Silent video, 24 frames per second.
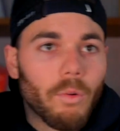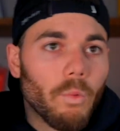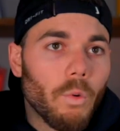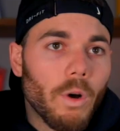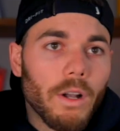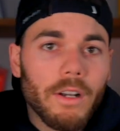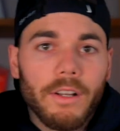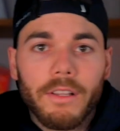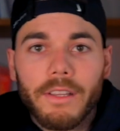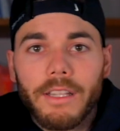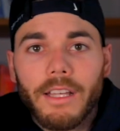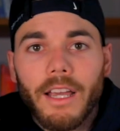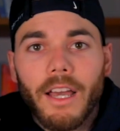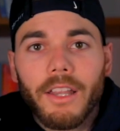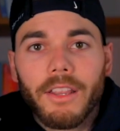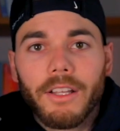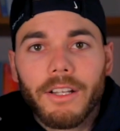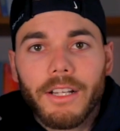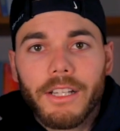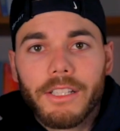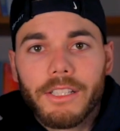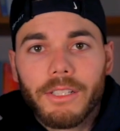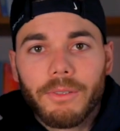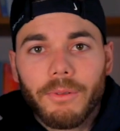one or the
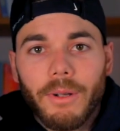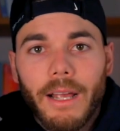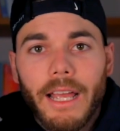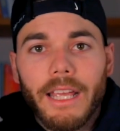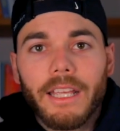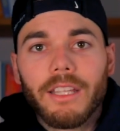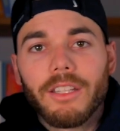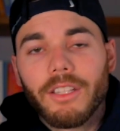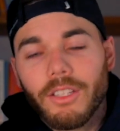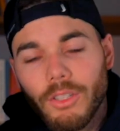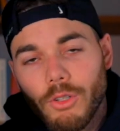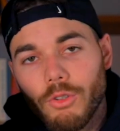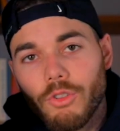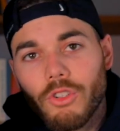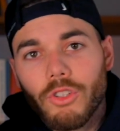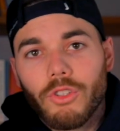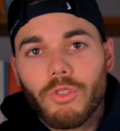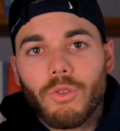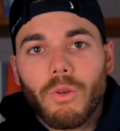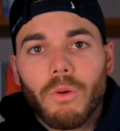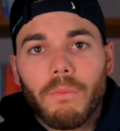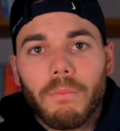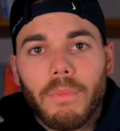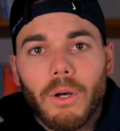other isn't right. You
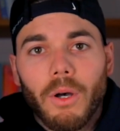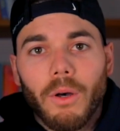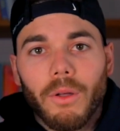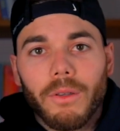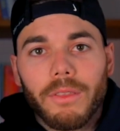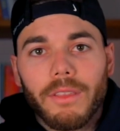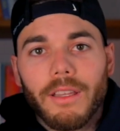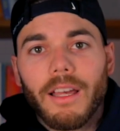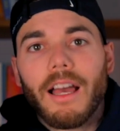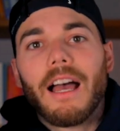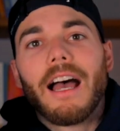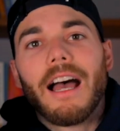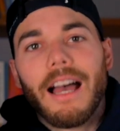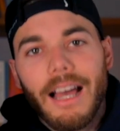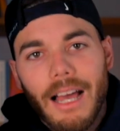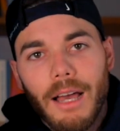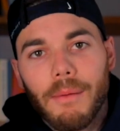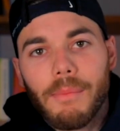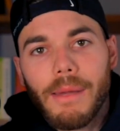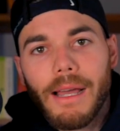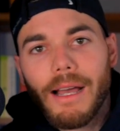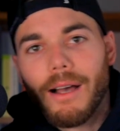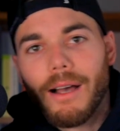should do them both. I'm